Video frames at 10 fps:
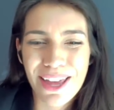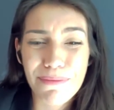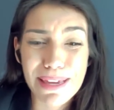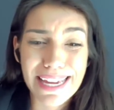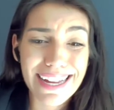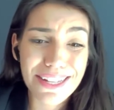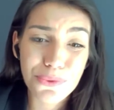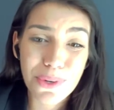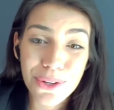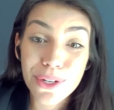Because
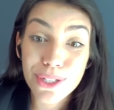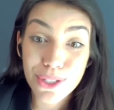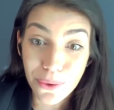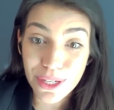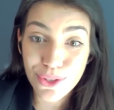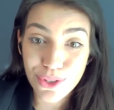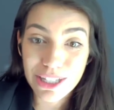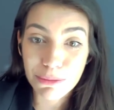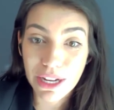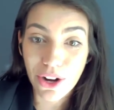when you are talking to
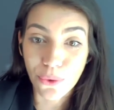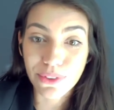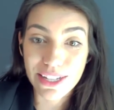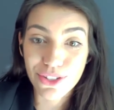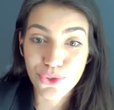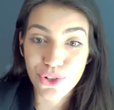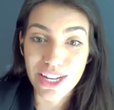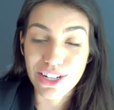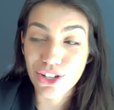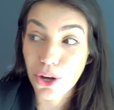someone on the
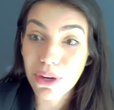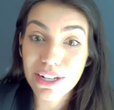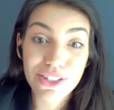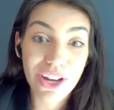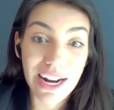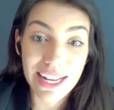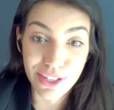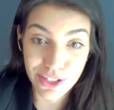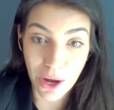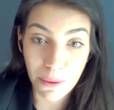street, no one is gonna
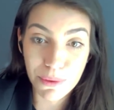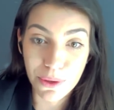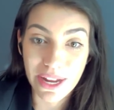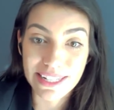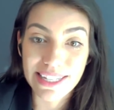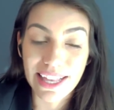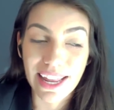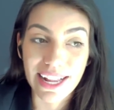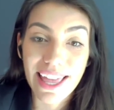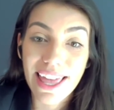stop you and say
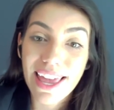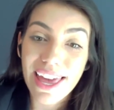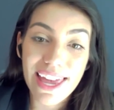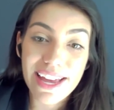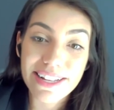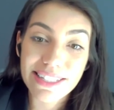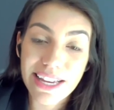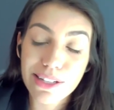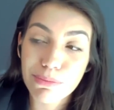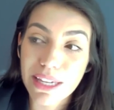like, hey,
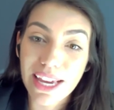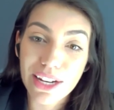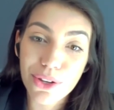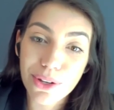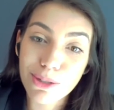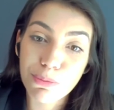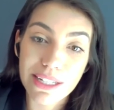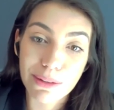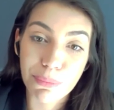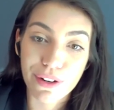excuse me, can you use
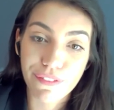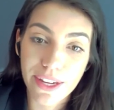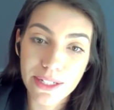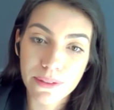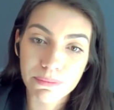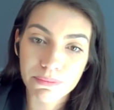present perfect?